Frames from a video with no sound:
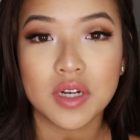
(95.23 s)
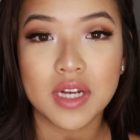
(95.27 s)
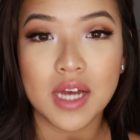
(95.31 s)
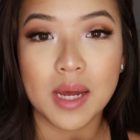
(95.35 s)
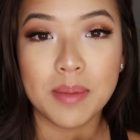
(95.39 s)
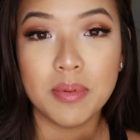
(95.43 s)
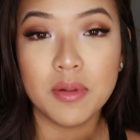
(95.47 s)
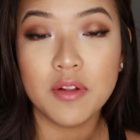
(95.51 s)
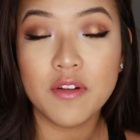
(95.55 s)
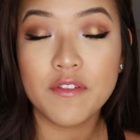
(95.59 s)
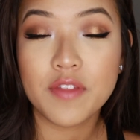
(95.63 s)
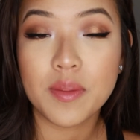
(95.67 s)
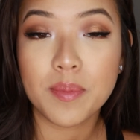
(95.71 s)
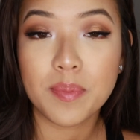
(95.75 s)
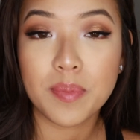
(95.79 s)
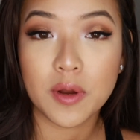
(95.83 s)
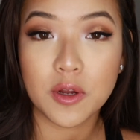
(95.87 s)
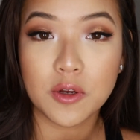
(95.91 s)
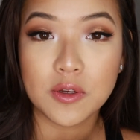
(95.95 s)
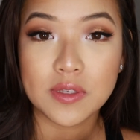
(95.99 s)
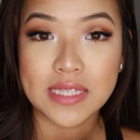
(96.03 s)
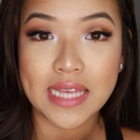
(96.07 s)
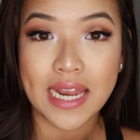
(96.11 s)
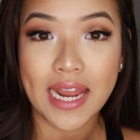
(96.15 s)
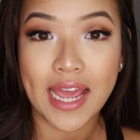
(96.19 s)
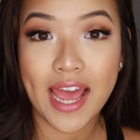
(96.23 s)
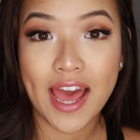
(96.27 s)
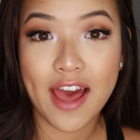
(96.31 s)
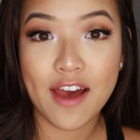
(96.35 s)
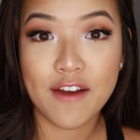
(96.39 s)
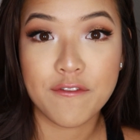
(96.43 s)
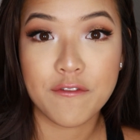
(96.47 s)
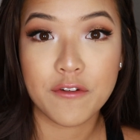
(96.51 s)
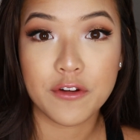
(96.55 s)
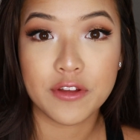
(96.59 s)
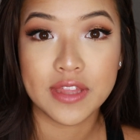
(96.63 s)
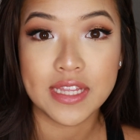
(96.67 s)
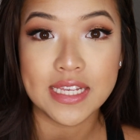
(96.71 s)
A couple of the pros that I
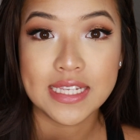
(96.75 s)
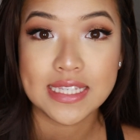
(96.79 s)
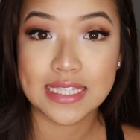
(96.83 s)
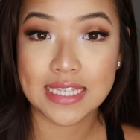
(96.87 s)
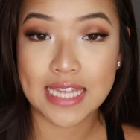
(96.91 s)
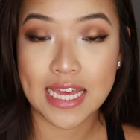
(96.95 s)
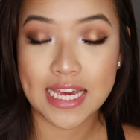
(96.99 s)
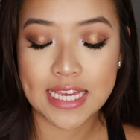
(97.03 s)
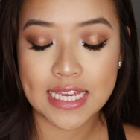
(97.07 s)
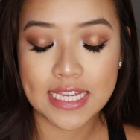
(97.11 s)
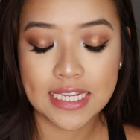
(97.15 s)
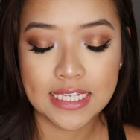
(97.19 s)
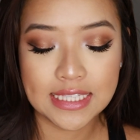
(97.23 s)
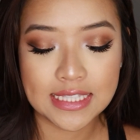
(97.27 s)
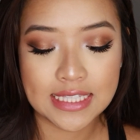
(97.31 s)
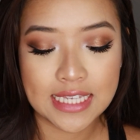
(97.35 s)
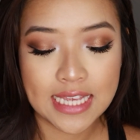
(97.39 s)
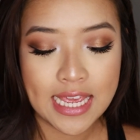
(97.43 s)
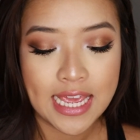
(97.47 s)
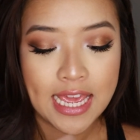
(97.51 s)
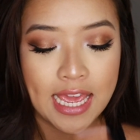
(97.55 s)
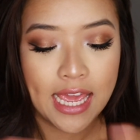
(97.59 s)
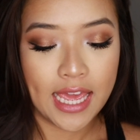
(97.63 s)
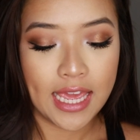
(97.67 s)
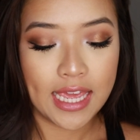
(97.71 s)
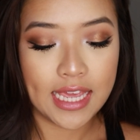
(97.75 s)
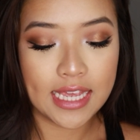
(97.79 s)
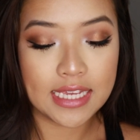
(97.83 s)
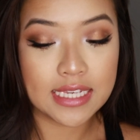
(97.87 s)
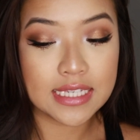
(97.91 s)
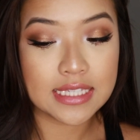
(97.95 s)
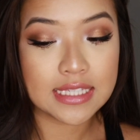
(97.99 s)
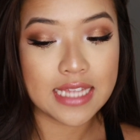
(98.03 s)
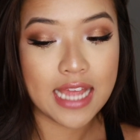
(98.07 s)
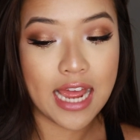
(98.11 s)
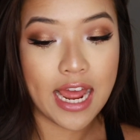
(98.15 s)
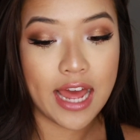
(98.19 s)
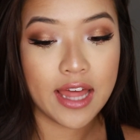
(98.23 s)
have for these leggings
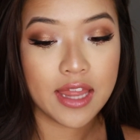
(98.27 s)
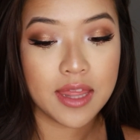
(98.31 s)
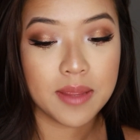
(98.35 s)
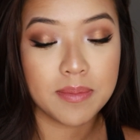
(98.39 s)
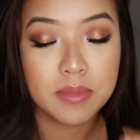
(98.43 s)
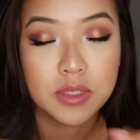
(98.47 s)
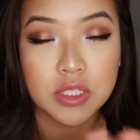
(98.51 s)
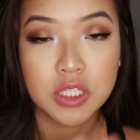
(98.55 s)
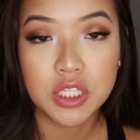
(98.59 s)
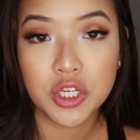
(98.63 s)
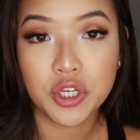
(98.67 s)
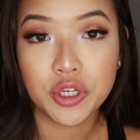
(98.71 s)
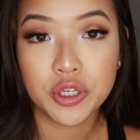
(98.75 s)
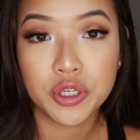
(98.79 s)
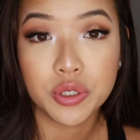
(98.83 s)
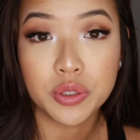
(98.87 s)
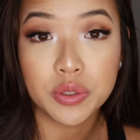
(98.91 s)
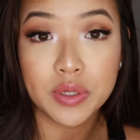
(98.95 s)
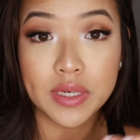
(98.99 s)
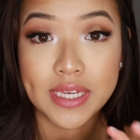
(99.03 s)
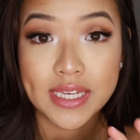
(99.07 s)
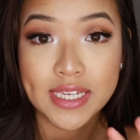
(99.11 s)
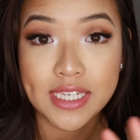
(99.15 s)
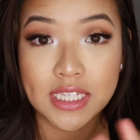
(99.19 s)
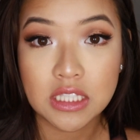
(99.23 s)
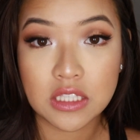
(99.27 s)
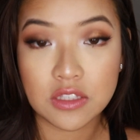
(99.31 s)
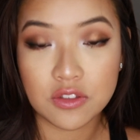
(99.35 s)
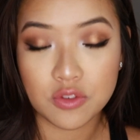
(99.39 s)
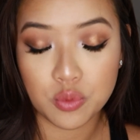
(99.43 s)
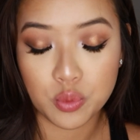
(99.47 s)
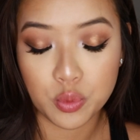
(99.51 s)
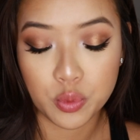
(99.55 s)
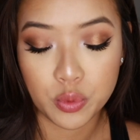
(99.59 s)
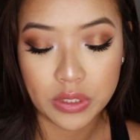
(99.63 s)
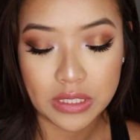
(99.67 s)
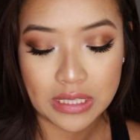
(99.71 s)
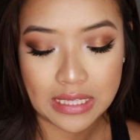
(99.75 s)
is that the material
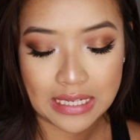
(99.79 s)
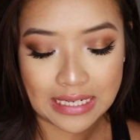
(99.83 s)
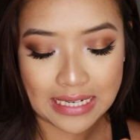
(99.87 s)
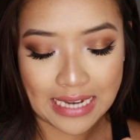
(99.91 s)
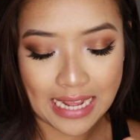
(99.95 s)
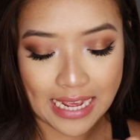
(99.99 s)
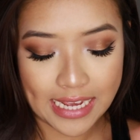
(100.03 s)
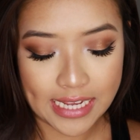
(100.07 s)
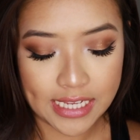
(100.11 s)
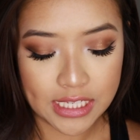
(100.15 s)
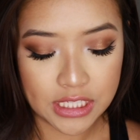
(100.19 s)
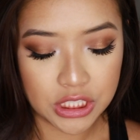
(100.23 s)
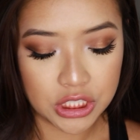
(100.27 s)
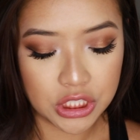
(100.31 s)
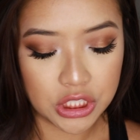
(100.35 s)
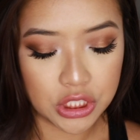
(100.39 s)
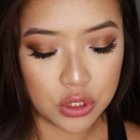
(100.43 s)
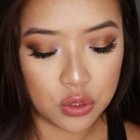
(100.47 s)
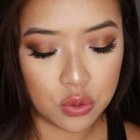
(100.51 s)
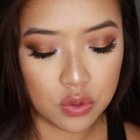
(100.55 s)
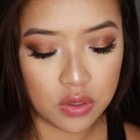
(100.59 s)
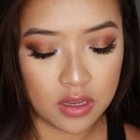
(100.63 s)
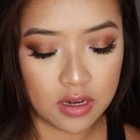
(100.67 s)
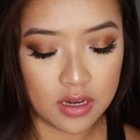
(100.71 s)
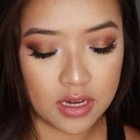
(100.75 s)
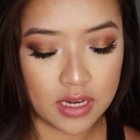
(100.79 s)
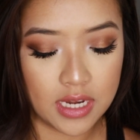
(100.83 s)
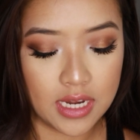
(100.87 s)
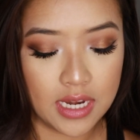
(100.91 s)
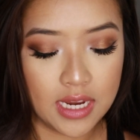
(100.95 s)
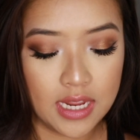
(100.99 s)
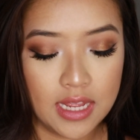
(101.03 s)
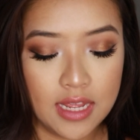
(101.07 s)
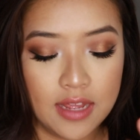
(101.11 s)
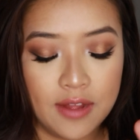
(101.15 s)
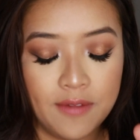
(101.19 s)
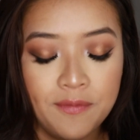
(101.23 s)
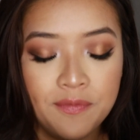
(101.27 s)
is really nice. You can
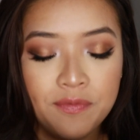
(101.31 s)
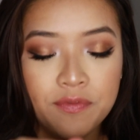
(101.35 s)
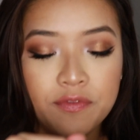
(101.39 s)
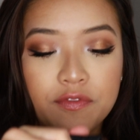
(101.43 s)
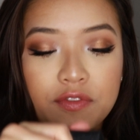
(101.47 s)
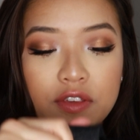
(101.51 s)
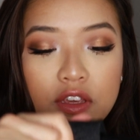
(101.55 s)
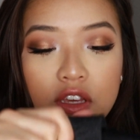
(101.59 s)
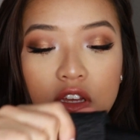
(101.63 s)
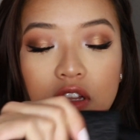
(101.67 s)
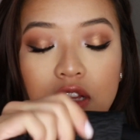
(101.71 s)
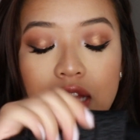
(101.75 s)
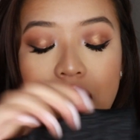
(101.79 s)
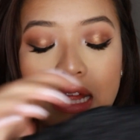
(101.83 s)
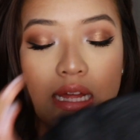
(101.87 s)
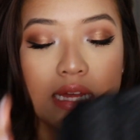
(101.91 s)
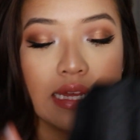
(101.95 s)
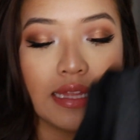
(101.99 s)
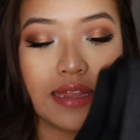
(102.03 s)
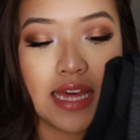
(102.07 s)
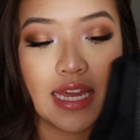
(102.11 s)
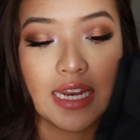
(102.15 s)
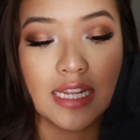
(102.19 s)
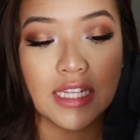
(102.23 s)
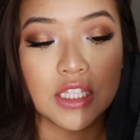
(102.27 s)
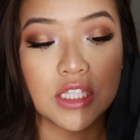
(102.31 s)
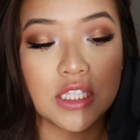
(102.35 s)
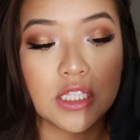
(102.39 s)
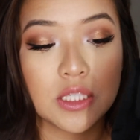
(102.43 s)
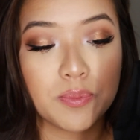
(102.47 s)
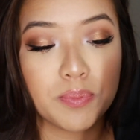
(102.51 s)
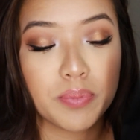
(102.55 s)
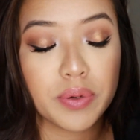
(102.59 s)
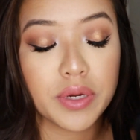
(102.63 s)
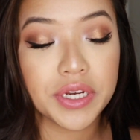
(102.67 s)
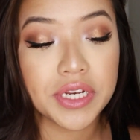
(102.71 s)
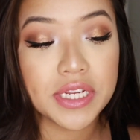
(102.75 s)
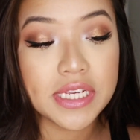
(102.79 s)
feel that it's
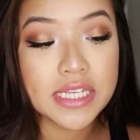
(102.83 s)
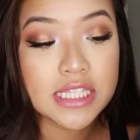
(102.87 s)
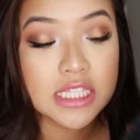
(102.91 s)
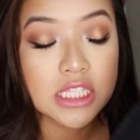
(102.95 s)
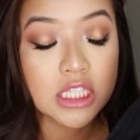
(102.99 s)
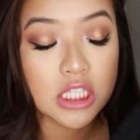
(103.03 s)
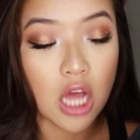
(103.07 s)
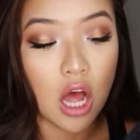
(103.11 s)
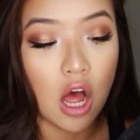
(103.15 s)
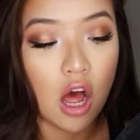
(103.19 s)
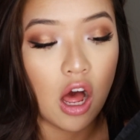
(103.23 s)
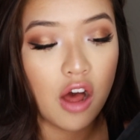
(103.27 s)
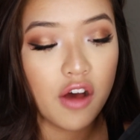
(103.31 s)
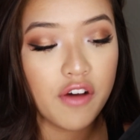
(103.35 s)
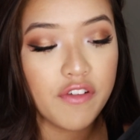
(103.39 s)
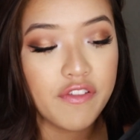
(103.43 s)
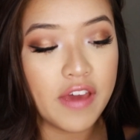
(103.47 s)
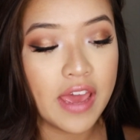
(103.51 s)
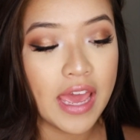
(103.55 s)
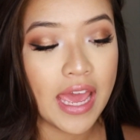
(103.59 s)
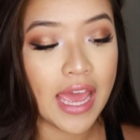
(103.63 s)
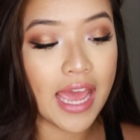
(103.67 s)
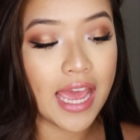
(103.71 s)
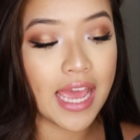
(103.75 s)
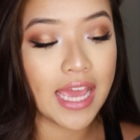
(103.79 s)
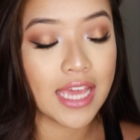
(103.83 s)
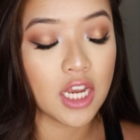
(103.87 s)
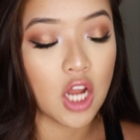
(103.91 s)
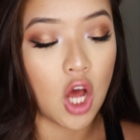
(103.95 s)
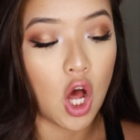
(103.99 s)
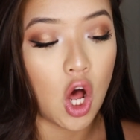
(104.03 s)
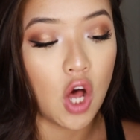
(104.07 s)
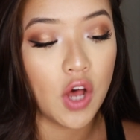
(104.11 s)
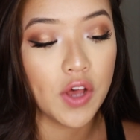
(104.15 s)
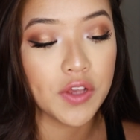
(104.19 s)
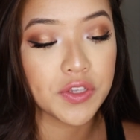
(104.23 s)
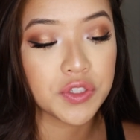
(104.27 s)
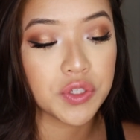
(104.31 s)
pretty soft and
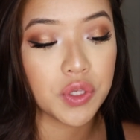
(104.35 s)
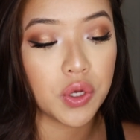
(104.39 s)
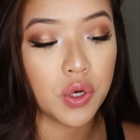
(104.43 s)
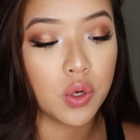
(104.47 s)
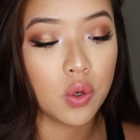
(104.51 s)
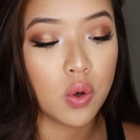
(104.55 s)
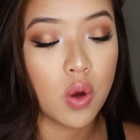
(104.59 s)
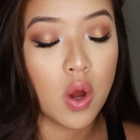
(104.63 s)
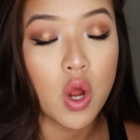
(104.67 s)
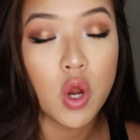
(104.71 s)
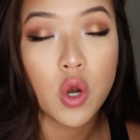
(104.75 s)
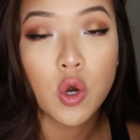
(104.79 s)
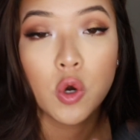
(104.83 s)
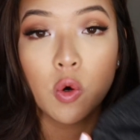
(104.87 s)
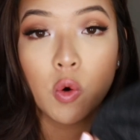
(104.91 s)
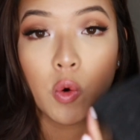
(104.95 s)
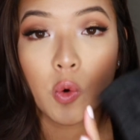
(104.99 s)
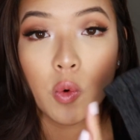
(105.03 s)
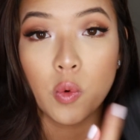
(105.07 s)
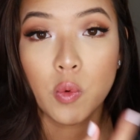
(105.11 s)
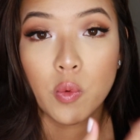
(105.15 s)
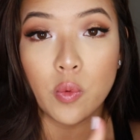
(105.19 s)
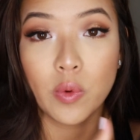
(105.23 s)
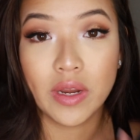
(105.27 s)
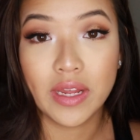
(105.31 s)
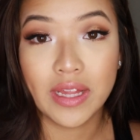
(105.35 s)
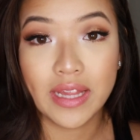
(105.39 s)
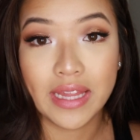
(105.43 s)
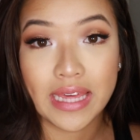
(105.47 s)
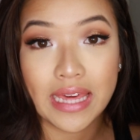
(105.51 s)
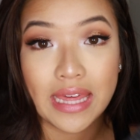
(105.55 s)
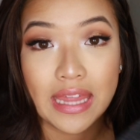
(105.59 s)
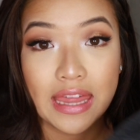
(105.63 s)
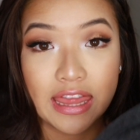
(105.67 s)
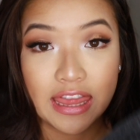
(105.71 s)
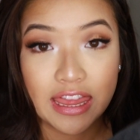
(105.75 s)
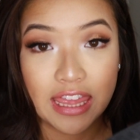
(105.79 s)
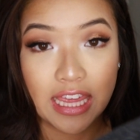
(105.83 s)
also
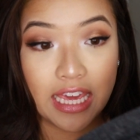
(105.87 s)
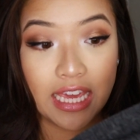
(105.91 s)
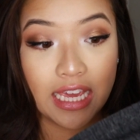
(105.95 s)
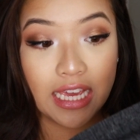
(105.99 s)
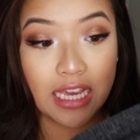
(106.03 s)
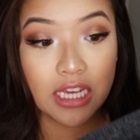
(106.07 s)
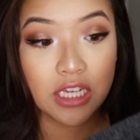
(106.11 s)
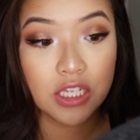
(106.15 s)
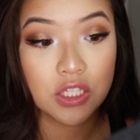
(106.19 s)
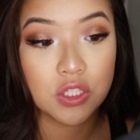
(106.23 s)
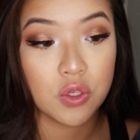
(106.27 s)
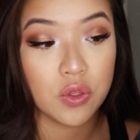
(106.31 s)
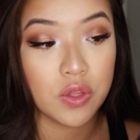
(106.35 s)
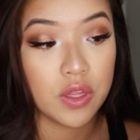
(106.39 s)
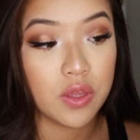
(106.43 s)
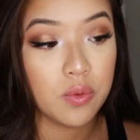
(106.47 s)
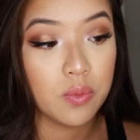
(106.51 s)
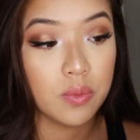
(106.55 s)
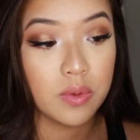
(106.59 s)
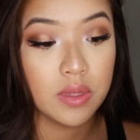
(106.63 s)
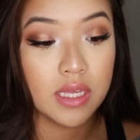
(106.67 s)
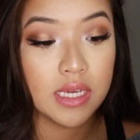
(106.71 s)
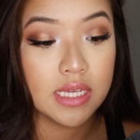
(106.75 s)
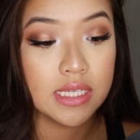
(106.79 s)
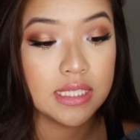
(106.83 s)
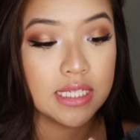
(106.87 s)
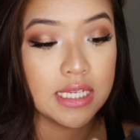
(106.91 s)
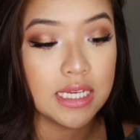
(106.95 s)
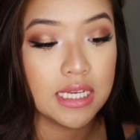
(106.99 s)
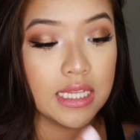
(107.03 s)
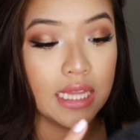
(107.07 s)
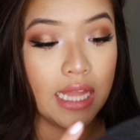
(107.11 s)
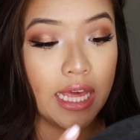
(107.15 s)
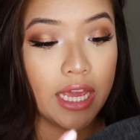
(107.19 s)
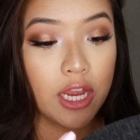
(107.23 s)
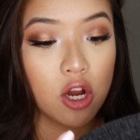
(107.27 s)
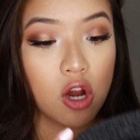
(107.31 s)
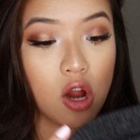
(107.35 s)
really thick, so they really did
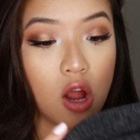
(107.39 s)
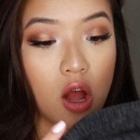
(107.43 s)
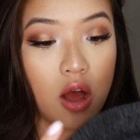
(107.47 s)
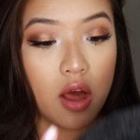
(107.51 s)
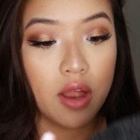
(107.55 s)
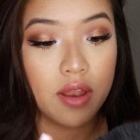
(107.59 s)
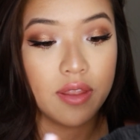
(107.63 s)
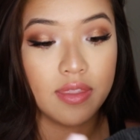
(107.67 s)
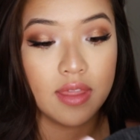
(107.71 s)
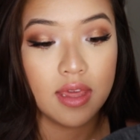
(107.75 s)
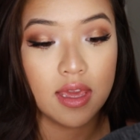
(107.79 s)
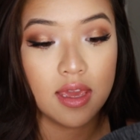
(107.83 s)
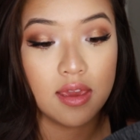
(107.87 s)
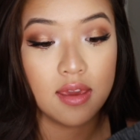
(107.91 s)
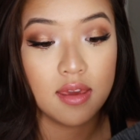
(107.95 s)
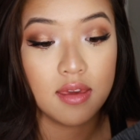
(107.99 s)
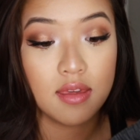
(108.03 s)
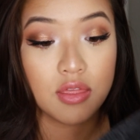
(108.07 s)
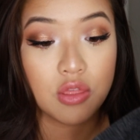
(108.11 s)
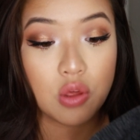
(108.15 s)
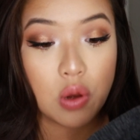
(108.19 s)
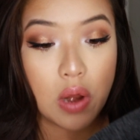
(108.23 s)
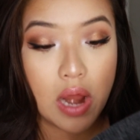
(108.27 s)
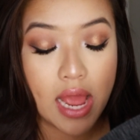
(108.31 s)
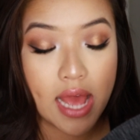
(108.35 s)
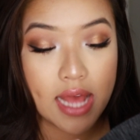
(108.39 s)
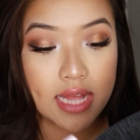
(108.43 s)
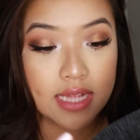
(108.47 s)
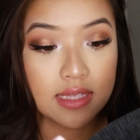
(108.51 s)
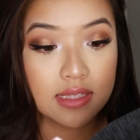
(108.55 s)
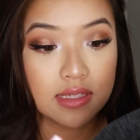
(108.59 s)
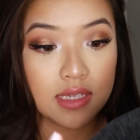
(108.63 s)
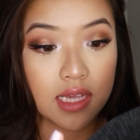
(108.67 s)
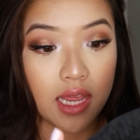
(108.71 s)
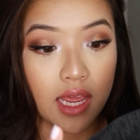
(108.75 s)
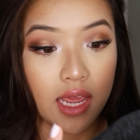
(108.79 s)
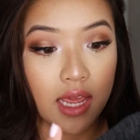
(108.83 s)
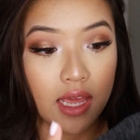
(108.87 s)
layer on the
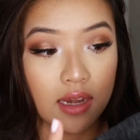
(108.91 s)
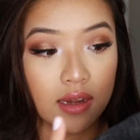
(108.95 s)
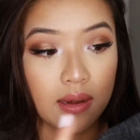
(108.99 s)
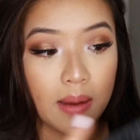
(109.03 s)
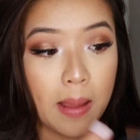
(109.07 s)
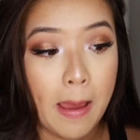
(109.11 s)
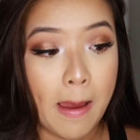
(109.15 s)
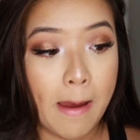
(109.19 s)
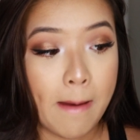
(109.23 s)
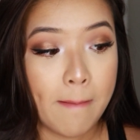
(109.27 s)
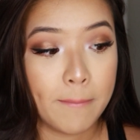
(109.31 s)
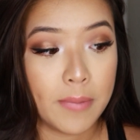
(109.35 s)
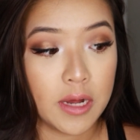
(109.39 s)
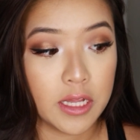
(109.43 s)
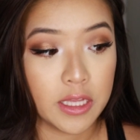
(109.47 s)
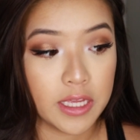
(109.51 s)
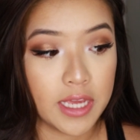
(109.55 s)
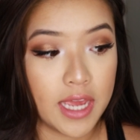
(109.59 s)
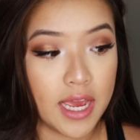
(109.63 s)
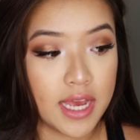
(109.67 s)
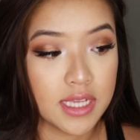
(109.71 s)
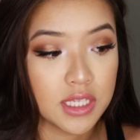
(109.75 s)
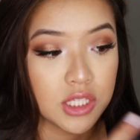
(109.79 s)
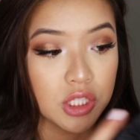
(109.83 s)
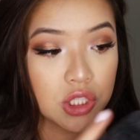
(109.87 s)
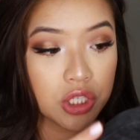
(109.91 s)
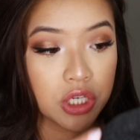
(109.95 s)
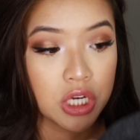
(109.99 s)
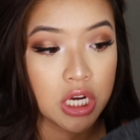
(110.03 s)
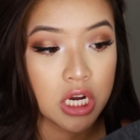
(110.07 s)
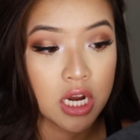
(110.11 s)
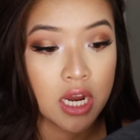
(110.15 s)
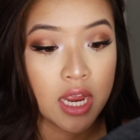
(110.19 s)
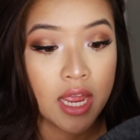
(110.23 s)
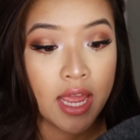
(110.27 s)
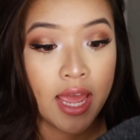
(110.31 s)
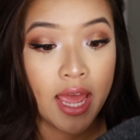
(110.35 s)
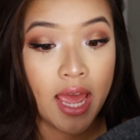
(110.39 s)
threads and
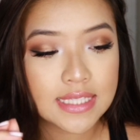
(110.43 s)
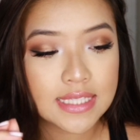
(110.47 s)
polyester.